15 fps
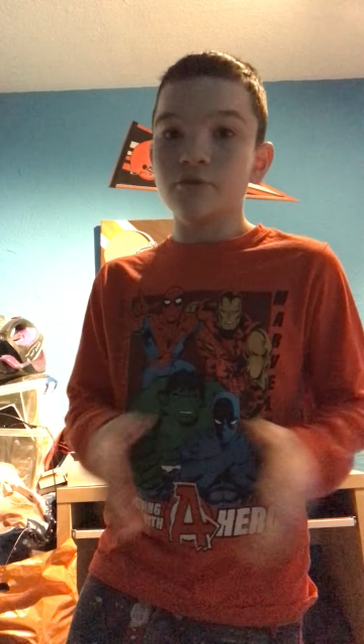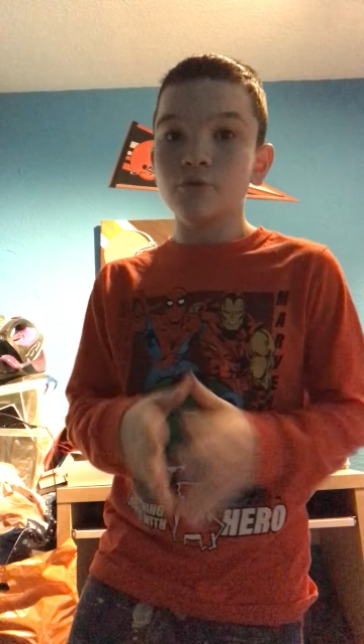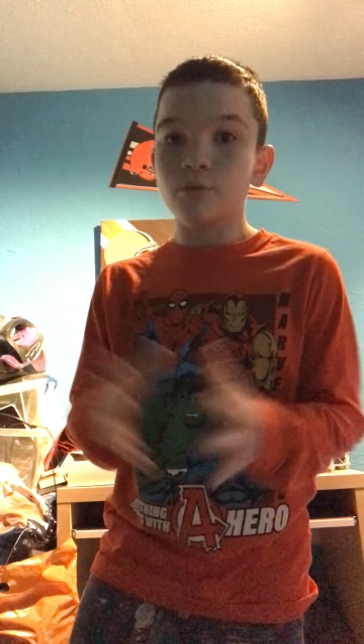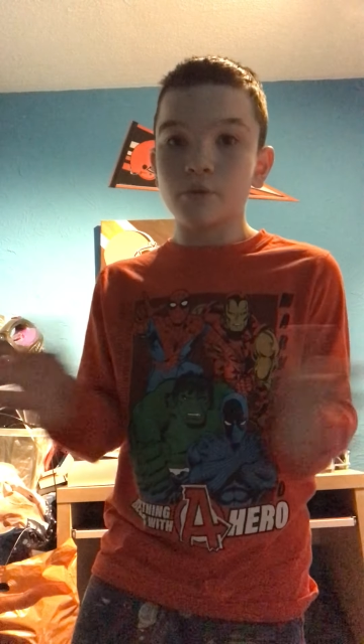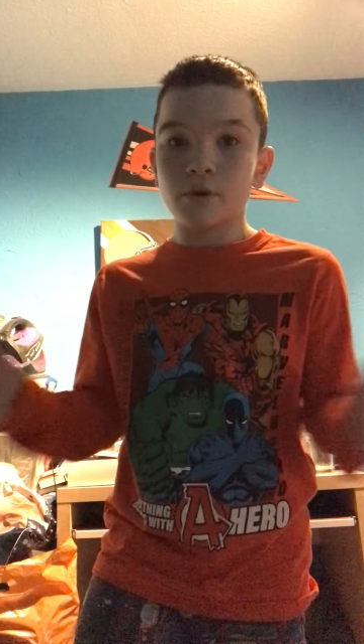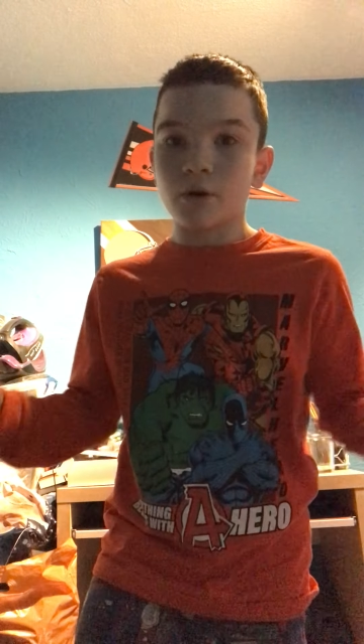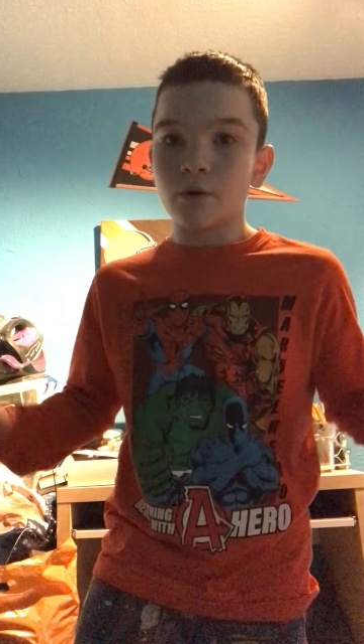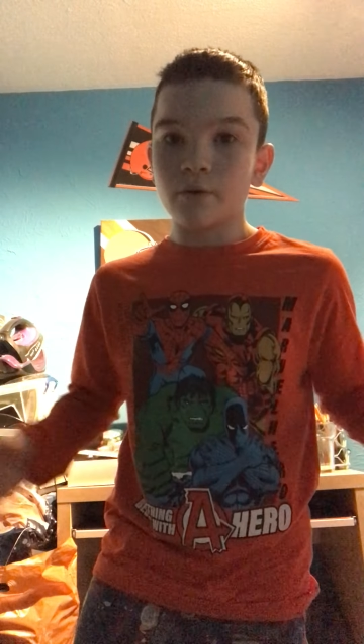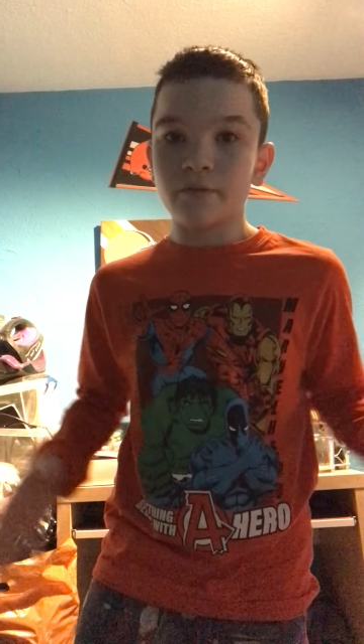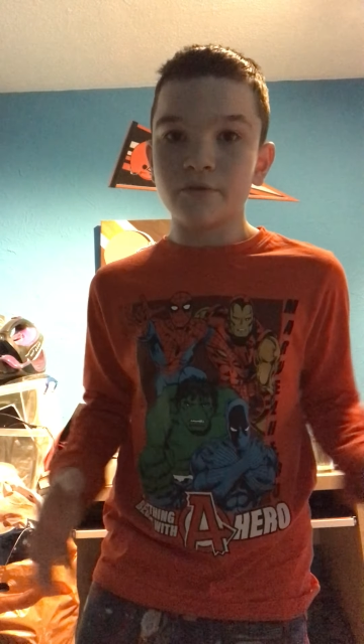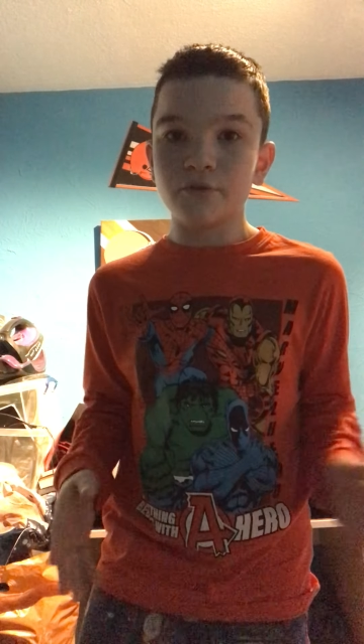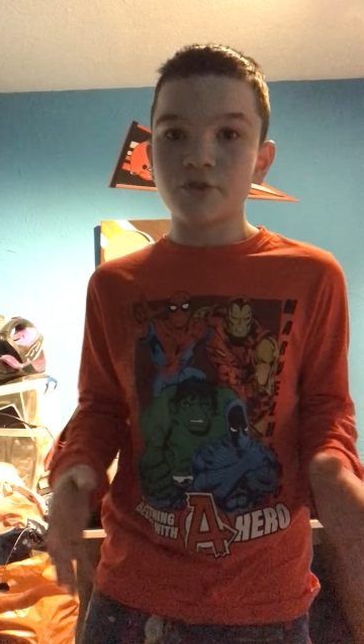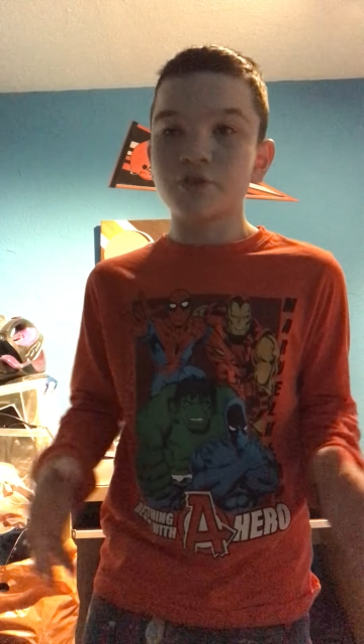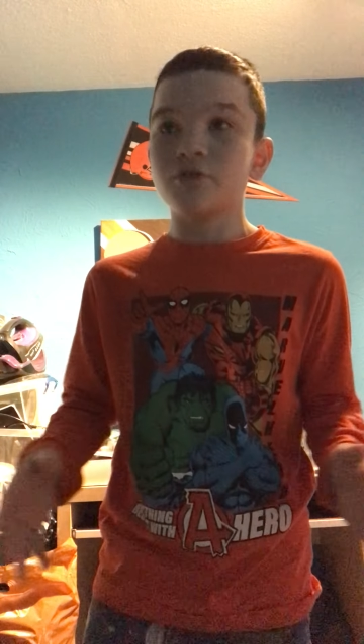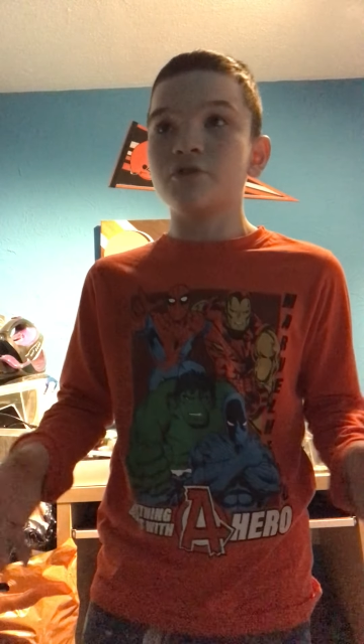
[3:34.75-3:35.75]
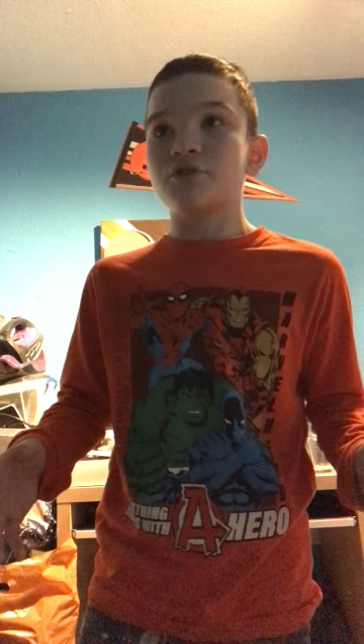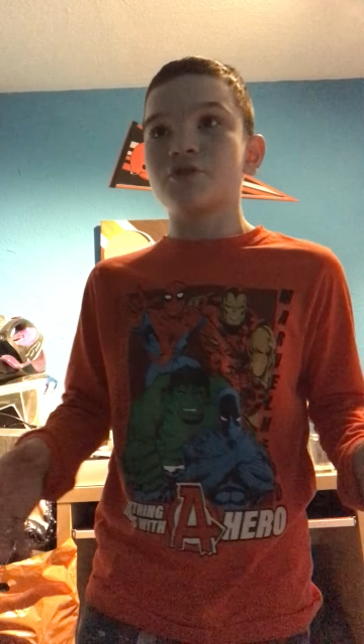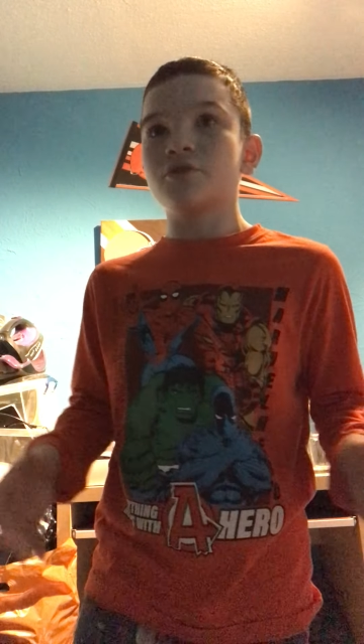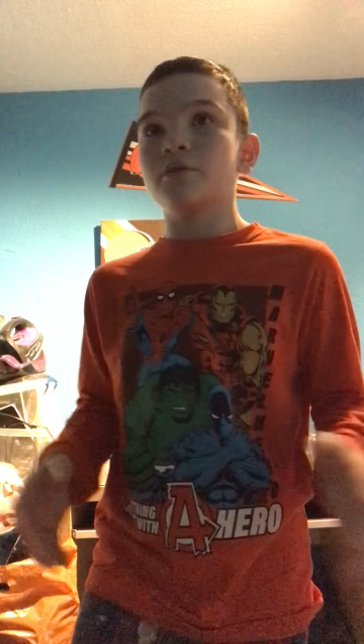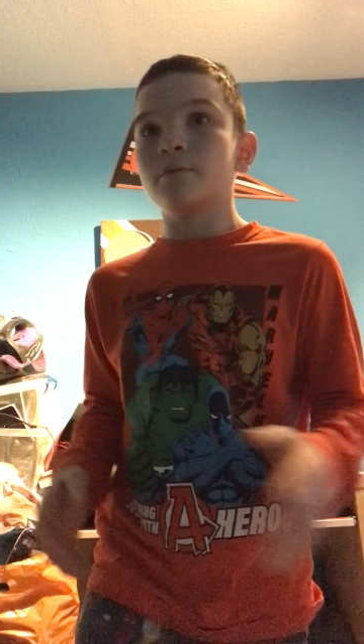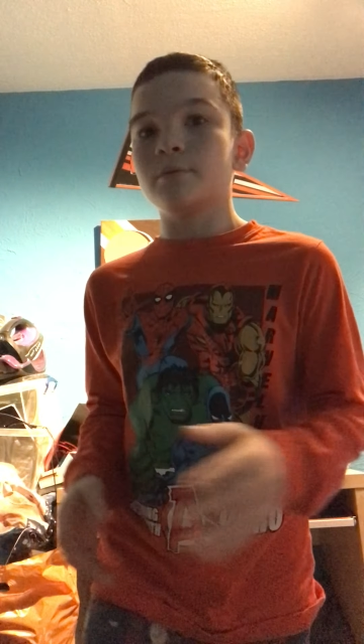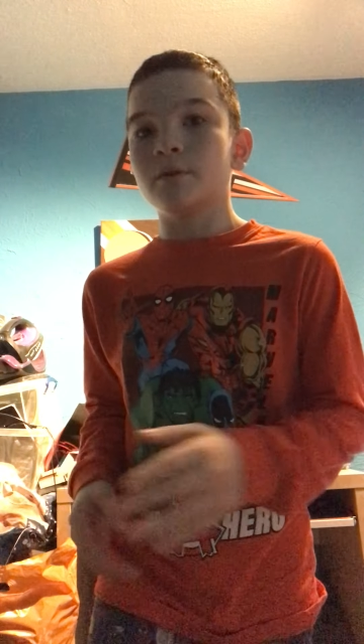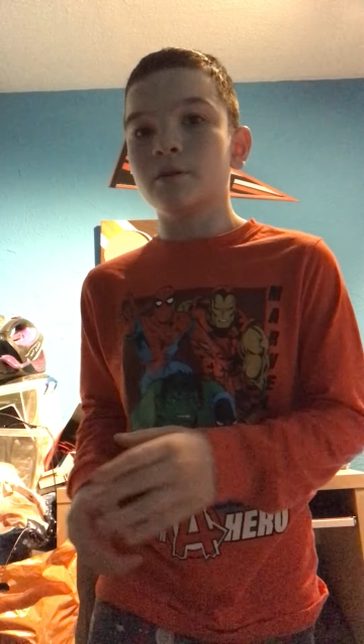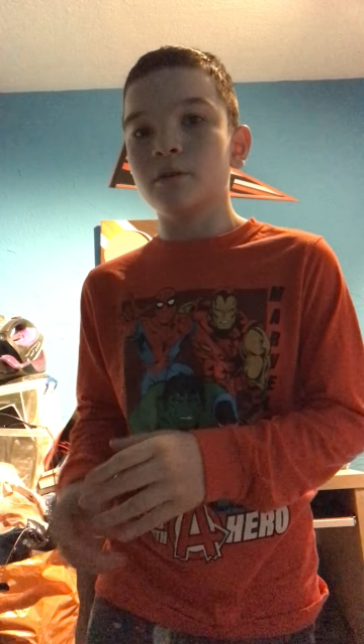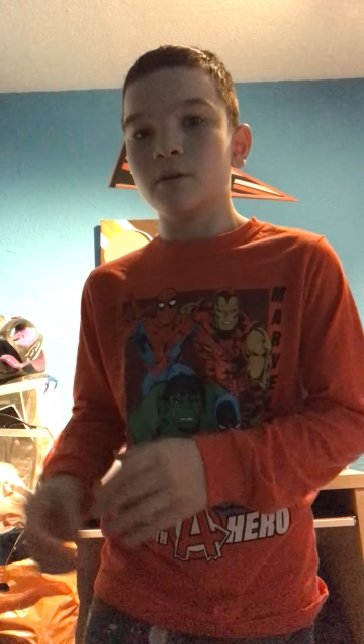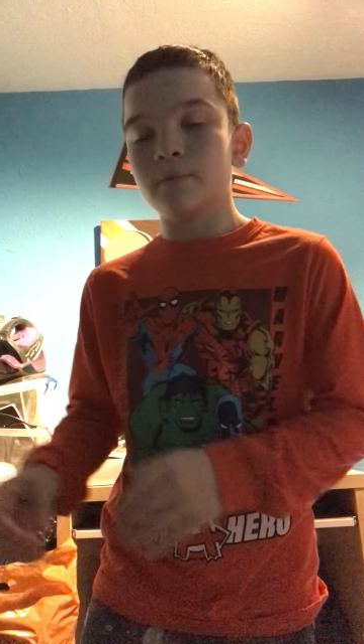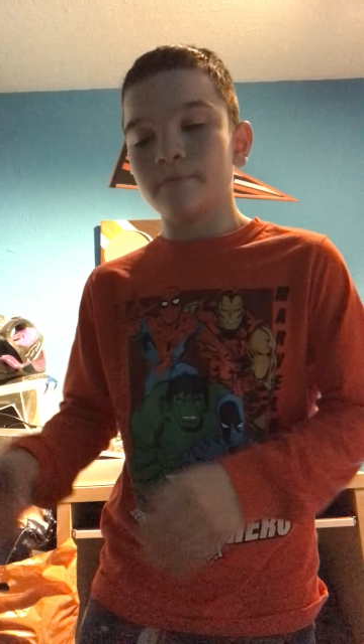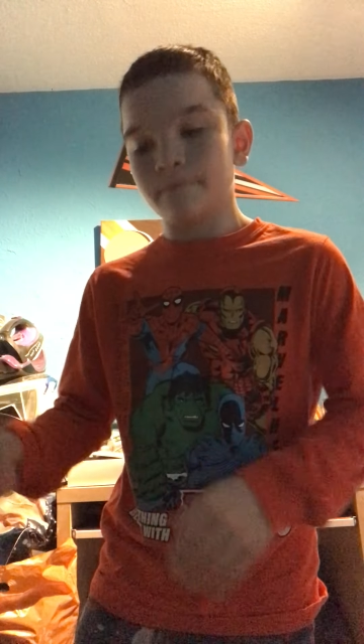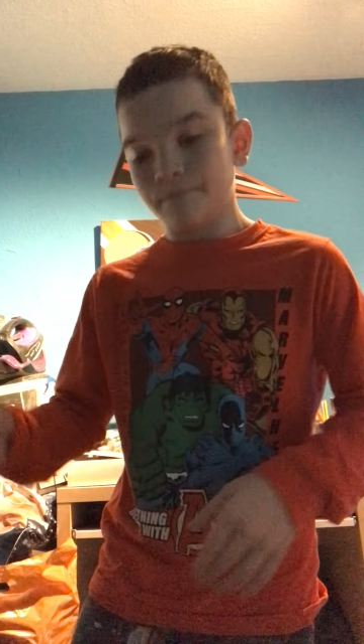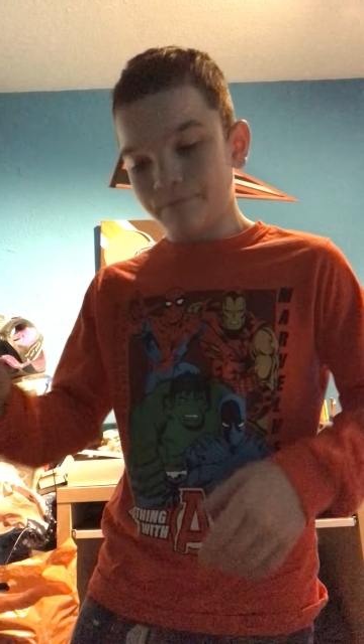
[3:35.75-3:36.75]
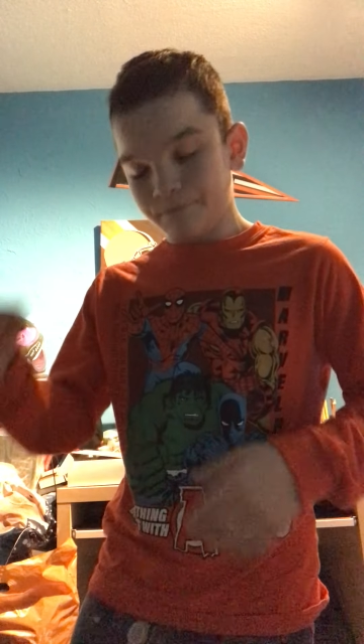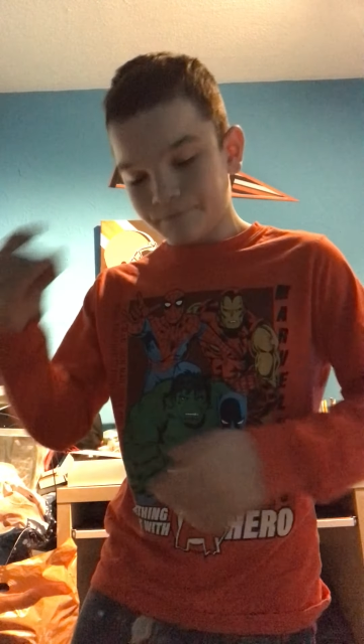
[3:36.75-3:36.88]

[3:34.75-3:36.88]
you'll know. If you search up um,